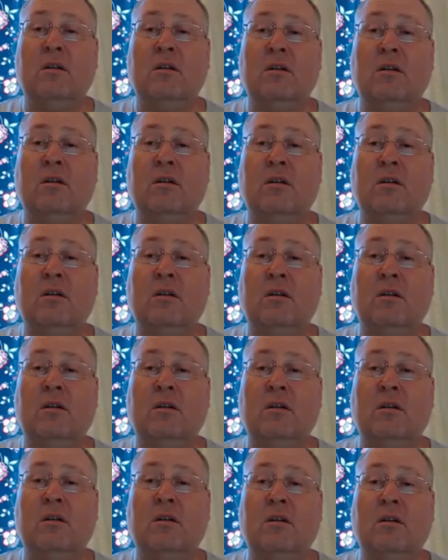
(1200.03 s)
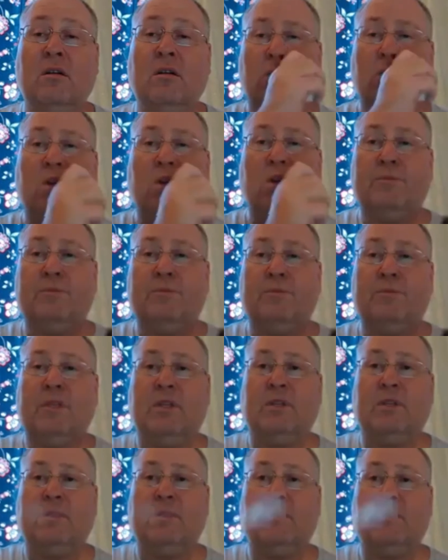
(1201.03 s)
from them and make some kind of
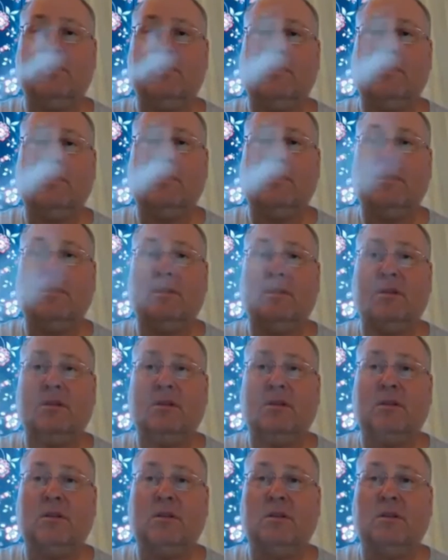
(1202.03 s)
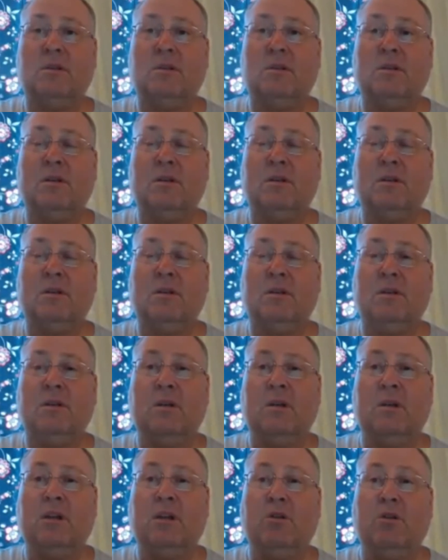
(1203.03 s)
air balloon or ship?
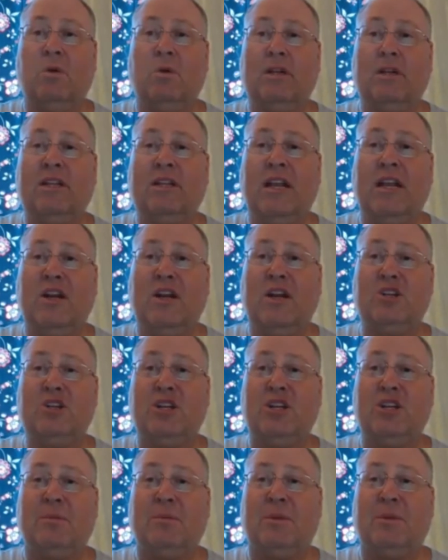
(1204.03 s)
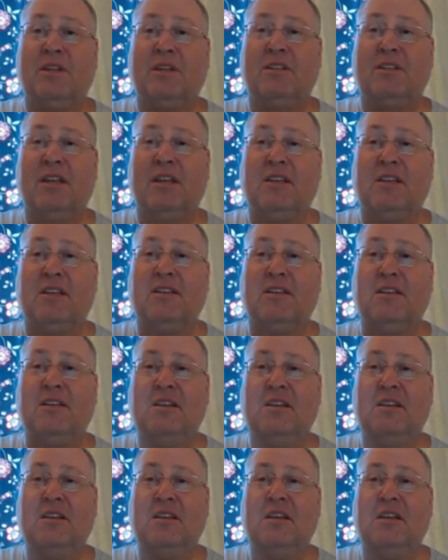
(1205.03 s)
You want an airship, he yes. says.
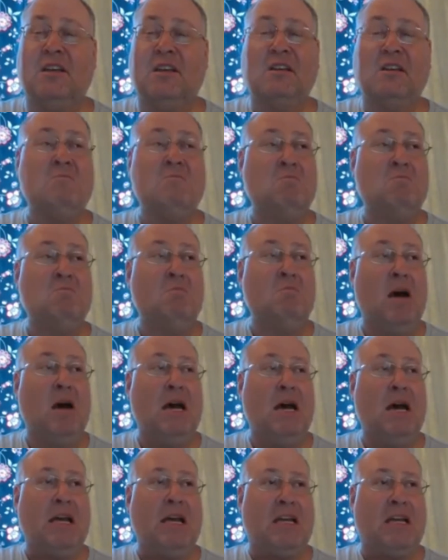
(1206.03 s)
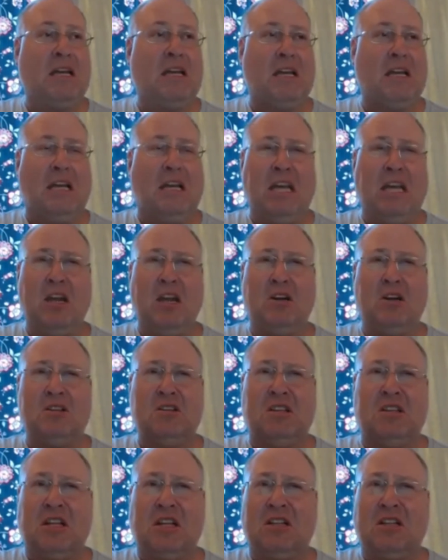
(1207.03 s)
By gears and
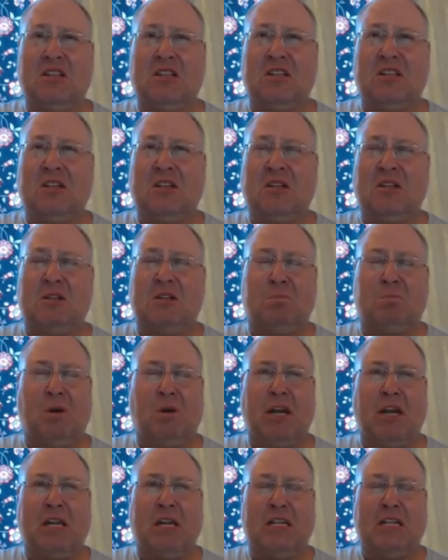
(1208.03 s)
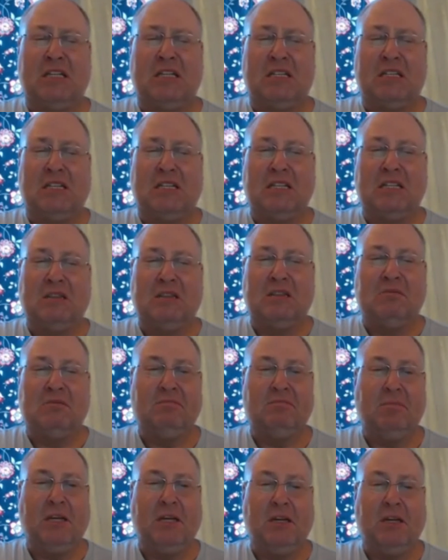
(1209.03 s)
spriggans.
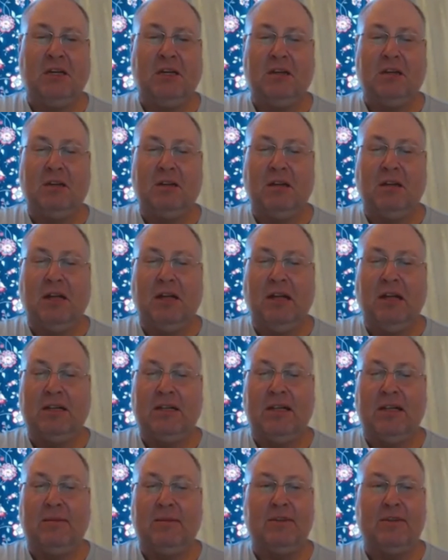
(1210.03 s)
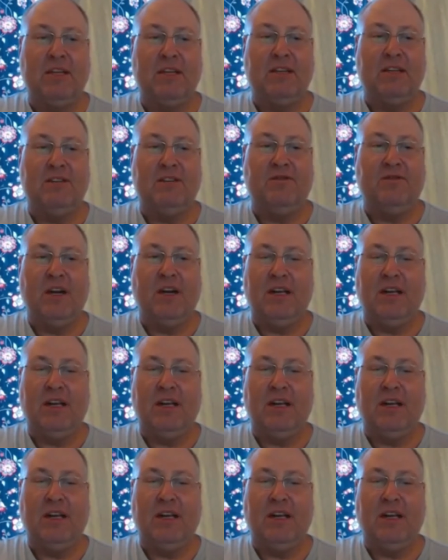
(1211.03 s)
He attempts his fucking make.